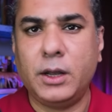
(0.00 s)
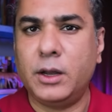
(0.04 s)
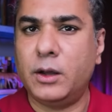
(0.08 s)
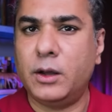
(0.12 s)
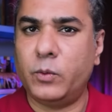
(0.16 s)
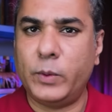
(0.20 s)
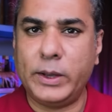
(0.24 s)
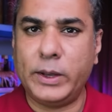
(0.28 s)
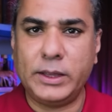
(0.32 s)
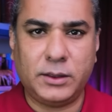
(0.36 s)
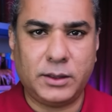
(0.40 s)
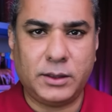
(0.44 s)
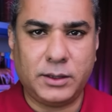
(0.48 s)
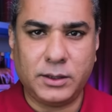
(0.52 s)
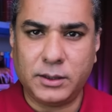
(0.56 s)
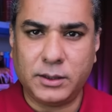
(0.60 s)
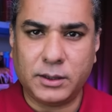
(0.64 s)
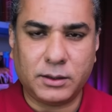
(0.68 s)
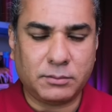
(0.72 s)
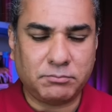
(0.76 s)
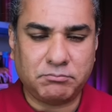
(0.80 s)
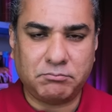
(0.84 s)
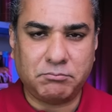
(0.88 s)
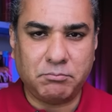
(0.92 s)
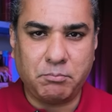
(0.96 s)
when
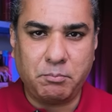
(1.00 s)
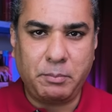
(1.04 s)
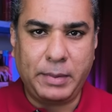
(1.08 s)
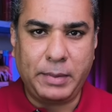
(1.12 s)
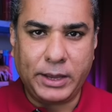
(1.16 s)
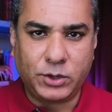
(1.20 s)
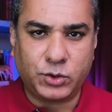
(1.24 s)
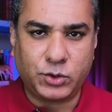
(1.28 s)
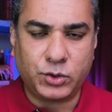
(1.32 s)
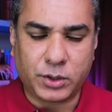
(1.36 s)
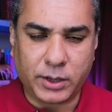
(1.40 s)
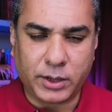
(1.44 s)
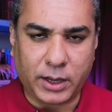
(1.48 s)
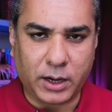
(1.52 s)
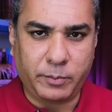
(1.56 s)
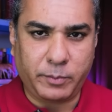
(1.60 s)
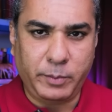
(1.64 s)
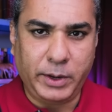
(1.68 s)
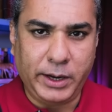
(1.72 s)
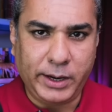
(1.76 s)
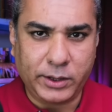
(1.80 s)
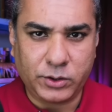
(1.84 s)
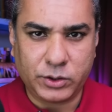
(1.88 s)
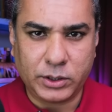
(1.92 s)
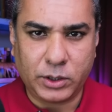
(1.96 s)
the major Armenian